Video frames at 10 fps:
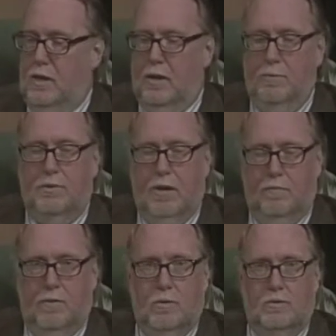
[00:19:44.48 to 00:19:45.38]
let me tell
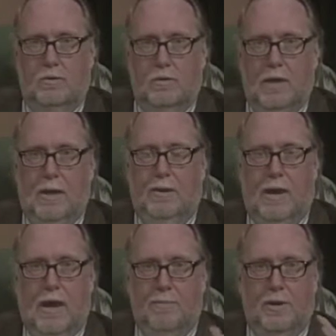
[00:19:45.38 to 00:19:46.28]
you folks,
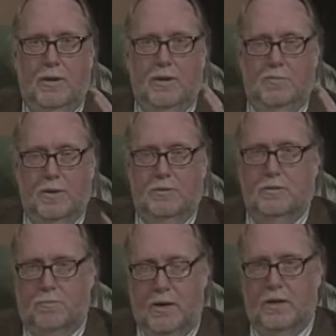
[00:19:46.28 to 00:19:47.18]
I've been in the
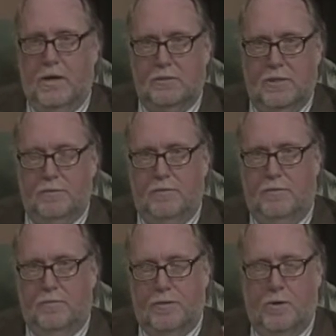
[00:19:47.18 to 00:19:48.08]
business broadcast industry
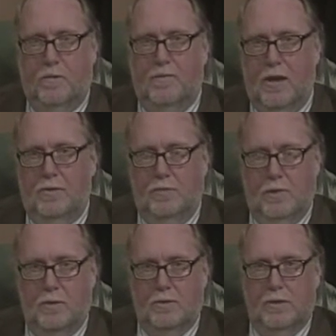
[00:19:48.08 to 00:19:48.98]
for 35
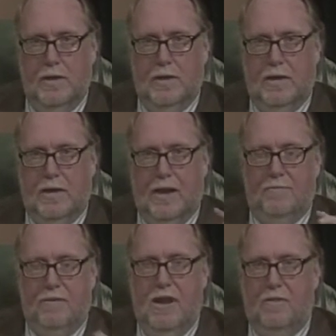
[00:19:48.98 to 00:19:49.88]
years, and
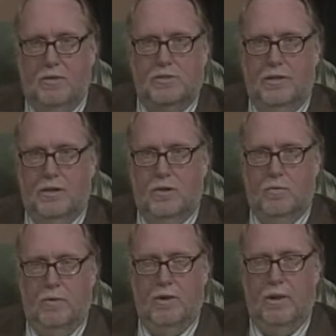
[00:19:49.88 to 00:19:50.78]
I've never seen a
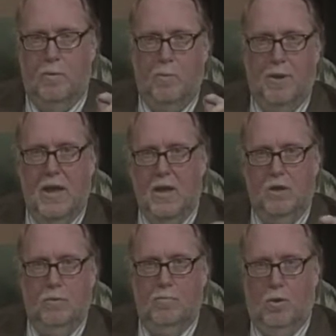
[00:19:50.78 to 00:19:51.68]
career that will pay
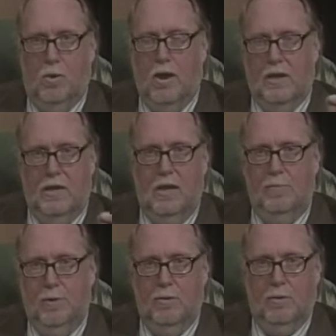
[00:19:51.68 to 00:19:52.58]
you more and
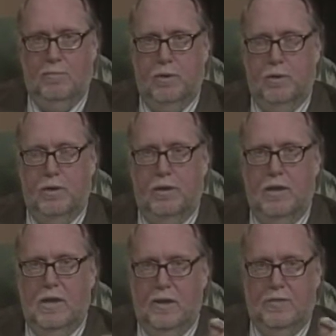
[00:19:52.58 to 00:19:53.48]
keep you employed
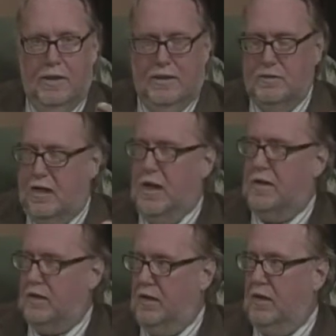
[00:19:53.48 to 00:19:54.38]
than this
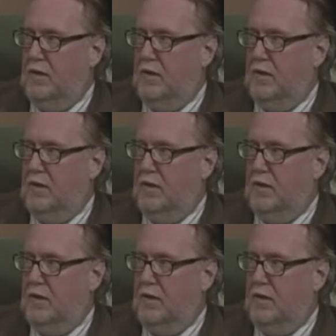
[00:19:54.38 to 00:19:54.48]
IT.